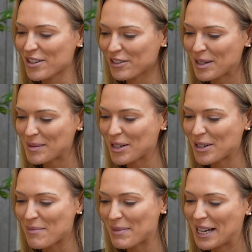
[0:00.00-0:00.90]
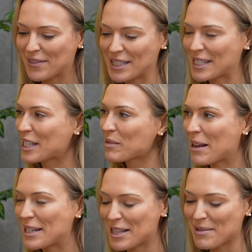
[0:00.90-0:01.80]
crypto non-believers and
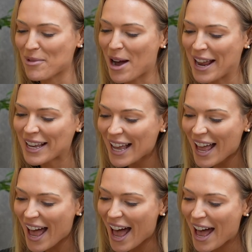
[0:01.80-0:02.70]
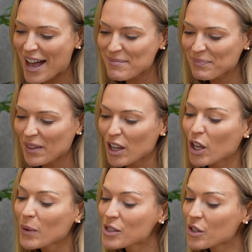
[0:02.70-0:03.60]
explain to them why.
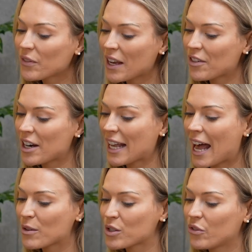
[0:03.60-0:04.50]
Who is your favorite account to